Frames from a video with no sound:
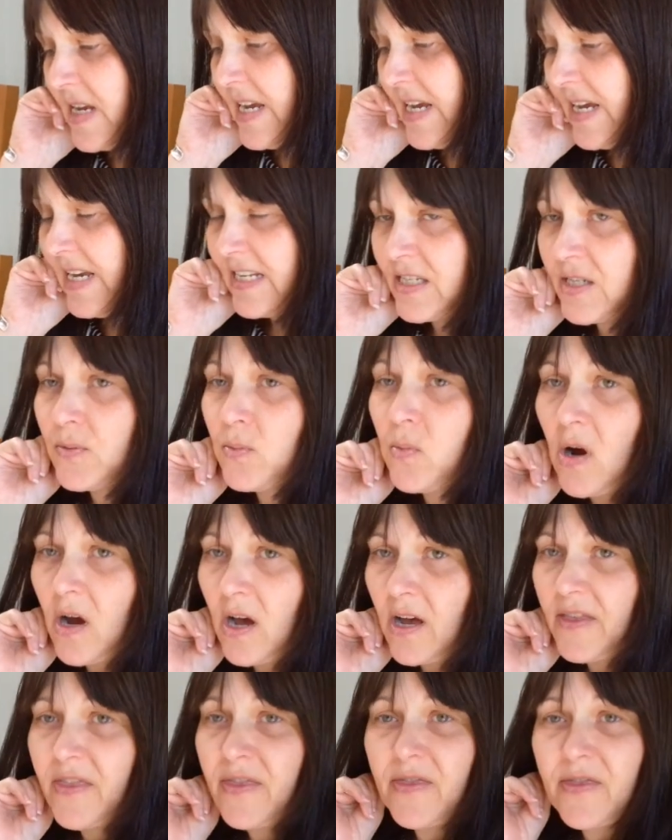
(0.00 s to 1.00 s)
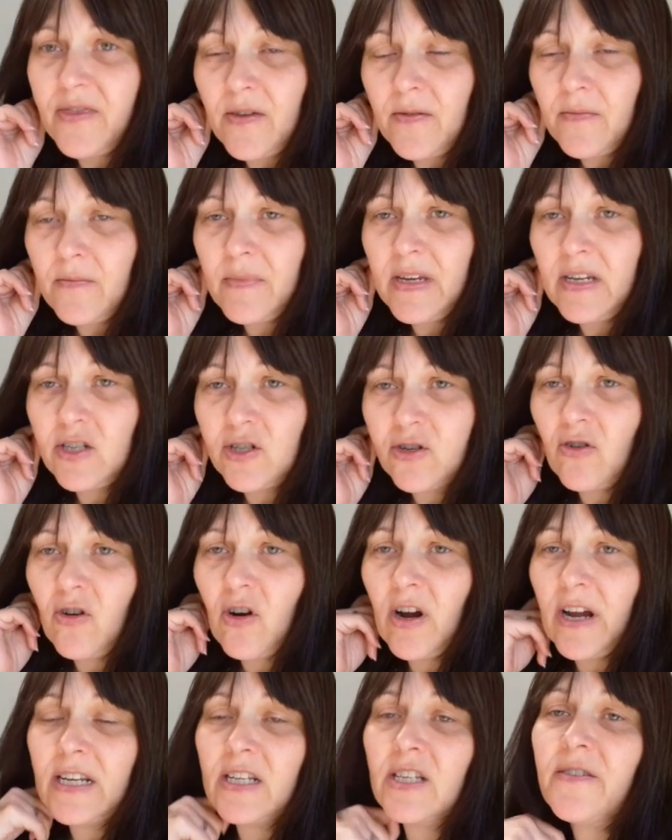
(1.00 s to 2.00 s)
it's worth me
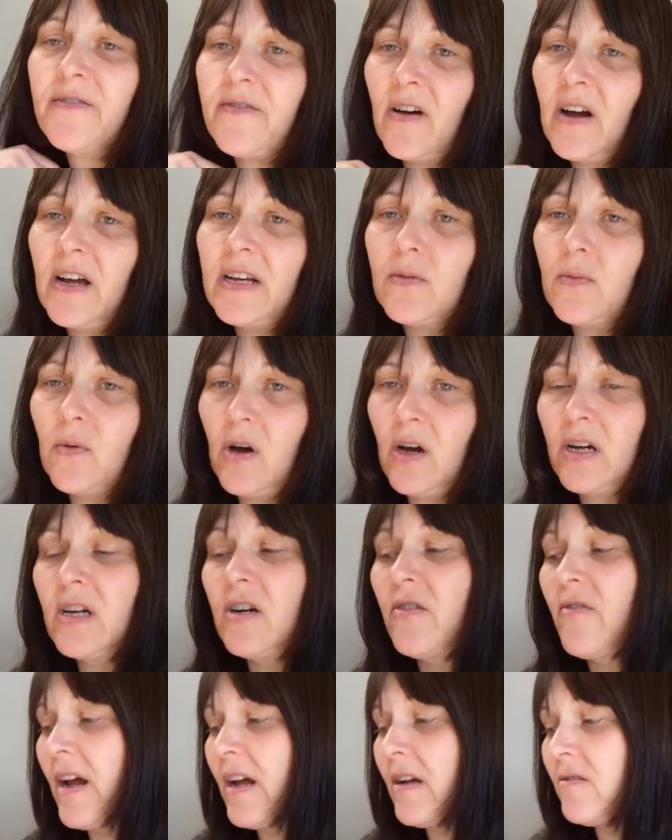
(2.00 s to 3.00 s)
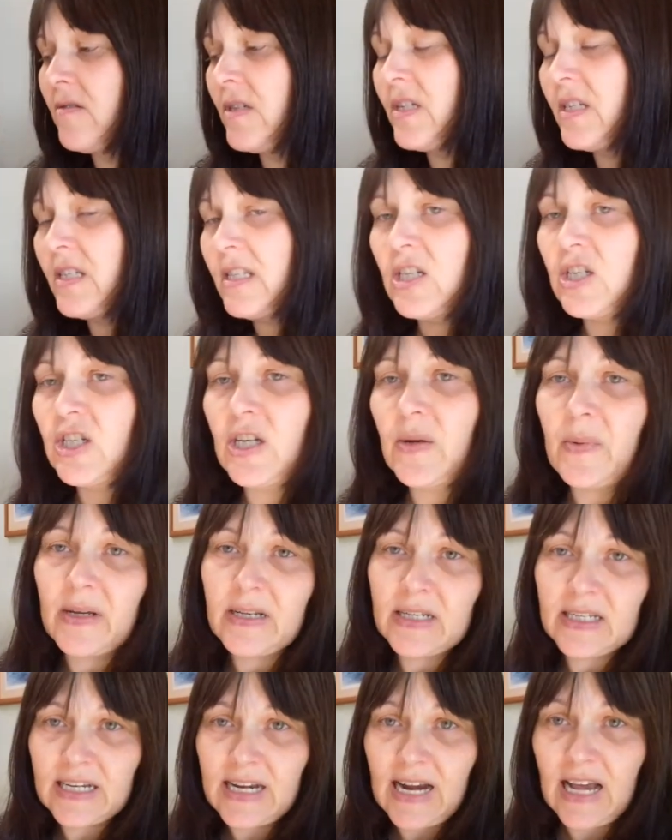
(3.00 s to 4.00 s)
trying to find a workaround to ship
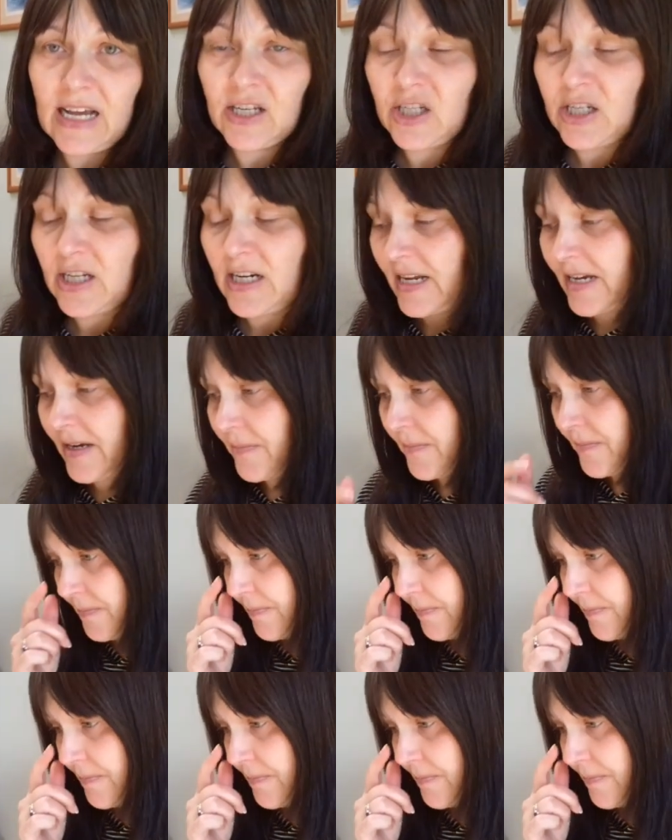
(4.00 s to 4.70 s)
internationally.